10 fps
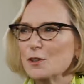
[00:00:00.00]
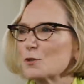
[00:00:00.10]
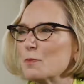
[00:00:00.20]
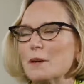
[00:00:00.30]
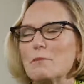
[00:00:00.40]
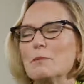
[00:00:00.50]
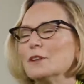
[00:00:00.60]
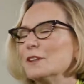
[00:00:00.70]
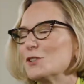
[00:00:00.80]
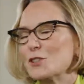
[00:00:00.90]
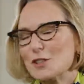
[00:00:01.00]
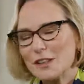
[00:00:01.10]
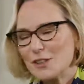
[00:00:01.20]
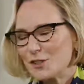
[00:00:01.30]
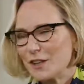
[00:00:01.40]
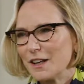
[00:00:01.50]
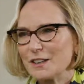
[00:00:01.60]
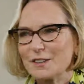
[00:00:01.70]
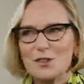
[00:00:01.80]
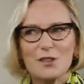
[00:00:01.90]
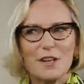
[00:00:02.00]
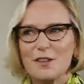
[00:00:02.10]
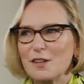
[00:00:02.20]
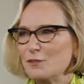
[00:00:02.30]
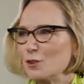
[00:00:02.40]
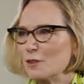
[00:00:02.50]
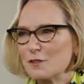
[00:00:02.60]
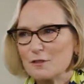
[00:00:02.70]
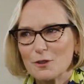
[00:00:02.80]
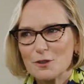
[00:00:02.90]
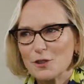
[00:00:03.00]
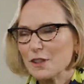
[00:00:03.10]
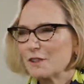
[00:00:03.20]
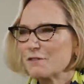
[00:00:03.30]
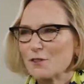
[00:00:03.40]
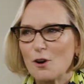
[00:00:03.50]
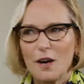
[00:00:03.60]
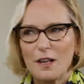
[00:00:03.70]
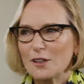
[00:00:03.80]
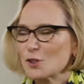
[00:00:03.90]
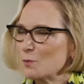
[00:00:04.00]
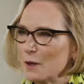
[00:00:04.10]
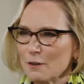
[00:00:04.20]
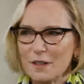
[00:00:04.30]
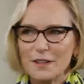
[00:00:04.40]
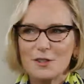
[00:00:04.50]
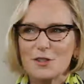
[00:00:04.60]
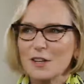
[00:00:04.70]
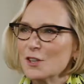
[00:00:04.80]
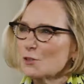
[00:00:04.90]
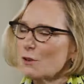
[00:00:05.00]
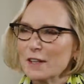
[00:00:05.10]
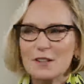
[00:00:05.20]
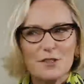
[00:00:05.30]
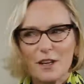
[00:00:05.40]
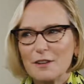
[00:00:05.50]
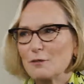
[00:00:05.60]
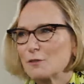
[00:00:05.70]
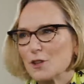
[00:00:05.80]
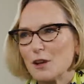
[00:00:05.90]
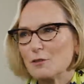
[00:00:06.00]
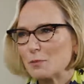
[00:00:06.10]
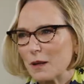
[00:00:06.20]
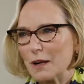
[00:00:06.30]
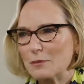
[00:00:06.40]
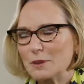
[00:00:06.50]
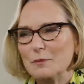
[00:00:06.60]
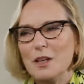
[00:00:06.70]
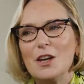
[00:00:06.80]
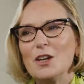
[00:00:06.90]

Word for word: There's been a million studies done that say that if you have diversity of thought, experience, trying to solve, solve a problem,